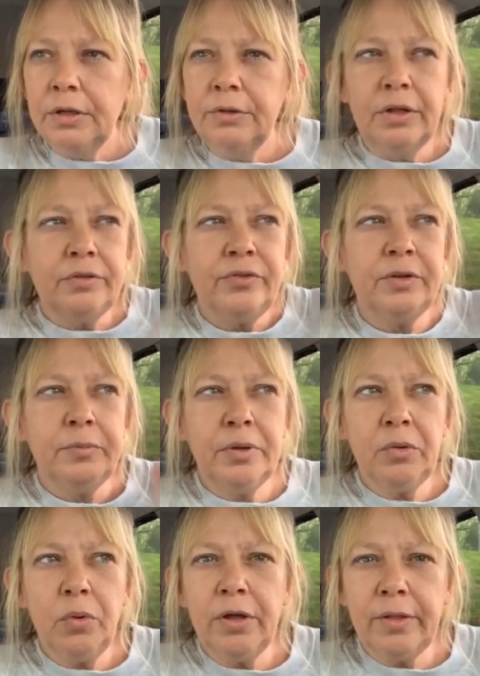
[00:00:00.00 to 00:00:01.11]
They see me,
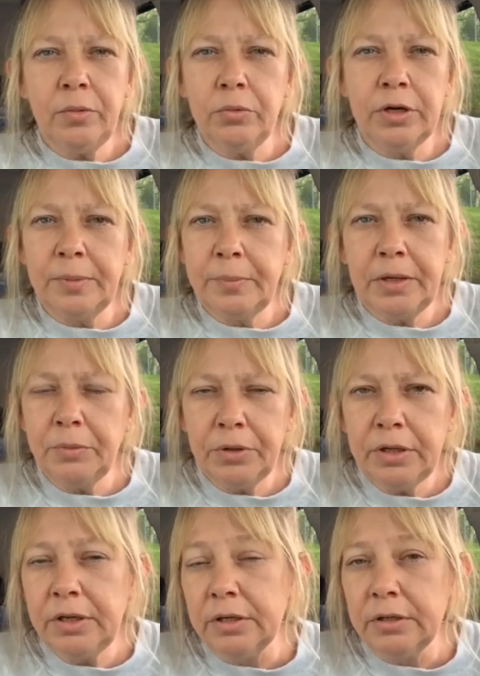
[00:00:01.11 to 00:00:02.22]
why they wouldn't let me go
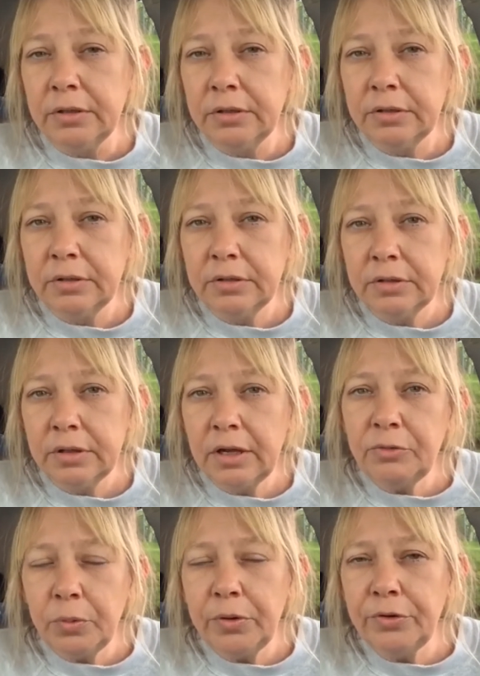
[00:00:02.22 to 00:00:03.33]
in.
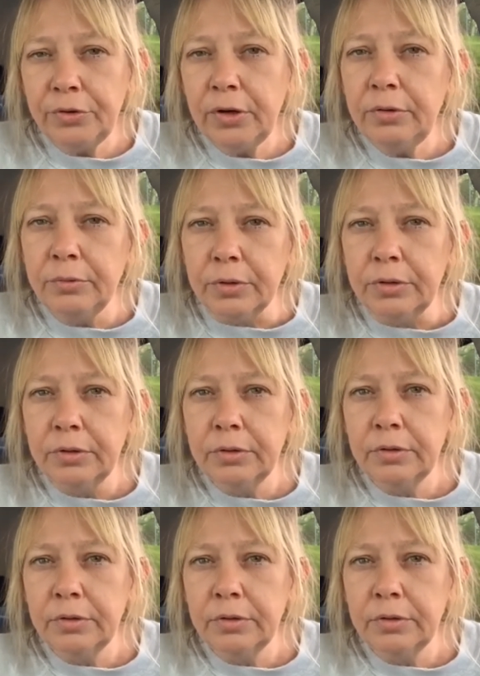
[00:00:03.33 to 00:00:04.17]
That's what they're doing.